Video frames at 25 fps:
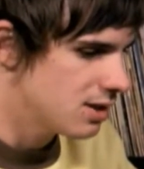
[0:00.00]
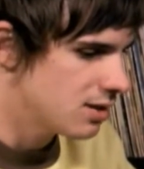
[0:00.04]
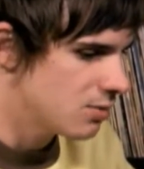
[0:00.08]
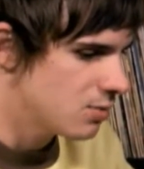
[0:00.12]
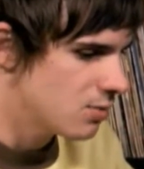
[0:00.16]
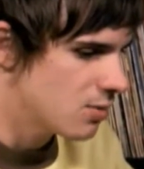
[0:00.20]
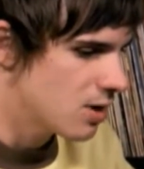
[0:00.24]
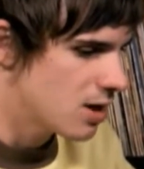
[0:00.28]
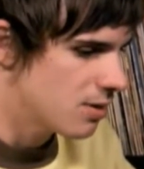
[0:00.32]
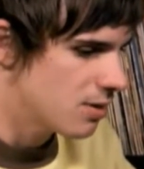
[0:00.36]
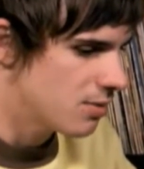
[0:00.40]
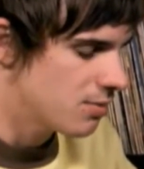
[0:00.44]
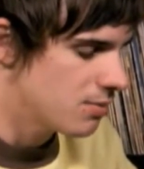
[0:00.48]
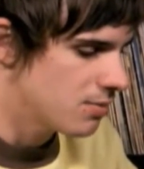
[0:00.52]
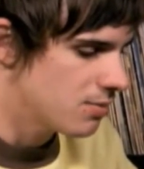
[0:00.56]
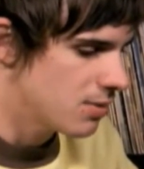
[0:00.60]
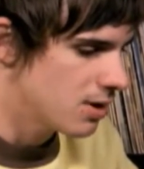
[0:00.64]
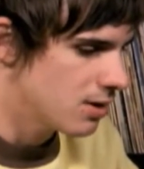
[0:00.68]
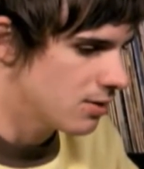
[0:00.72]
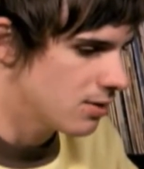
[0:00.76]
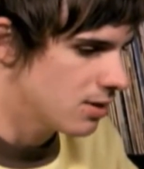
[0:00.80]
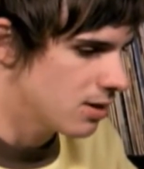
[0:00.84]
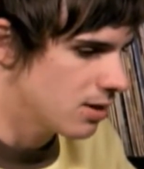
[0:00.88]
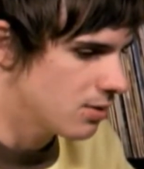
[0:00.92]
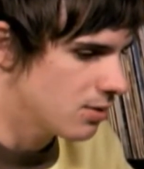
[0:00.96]
and I
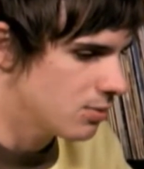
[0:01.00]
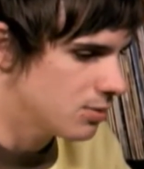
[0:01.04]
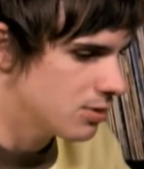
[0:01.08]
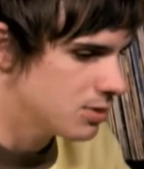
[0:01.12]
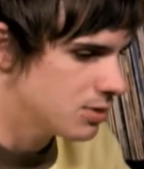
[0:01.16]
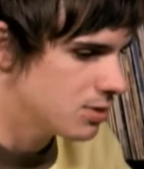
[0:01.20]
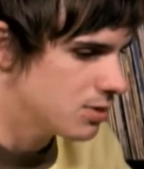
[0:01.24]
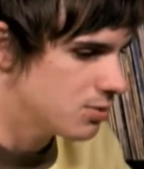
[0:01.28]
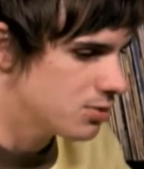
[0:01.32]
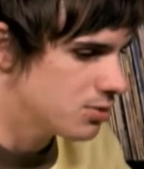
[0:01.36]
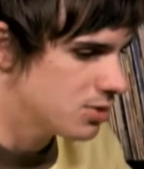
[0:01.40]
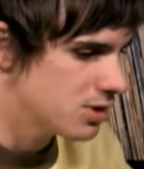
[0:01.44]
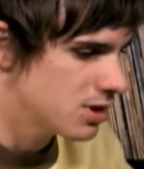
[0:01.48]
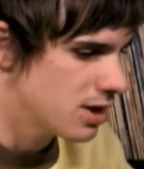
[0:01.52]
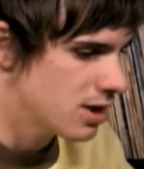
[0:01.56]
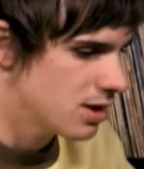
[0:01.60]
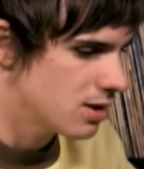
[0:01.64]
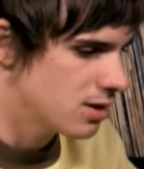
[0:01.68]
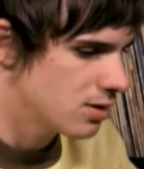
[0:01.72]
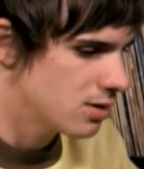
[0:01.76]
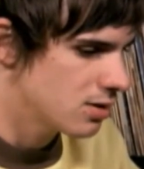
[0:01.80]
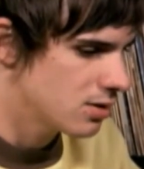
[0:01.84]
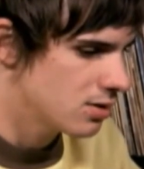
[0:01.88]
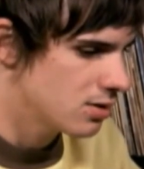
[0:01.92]
met up with Triple J.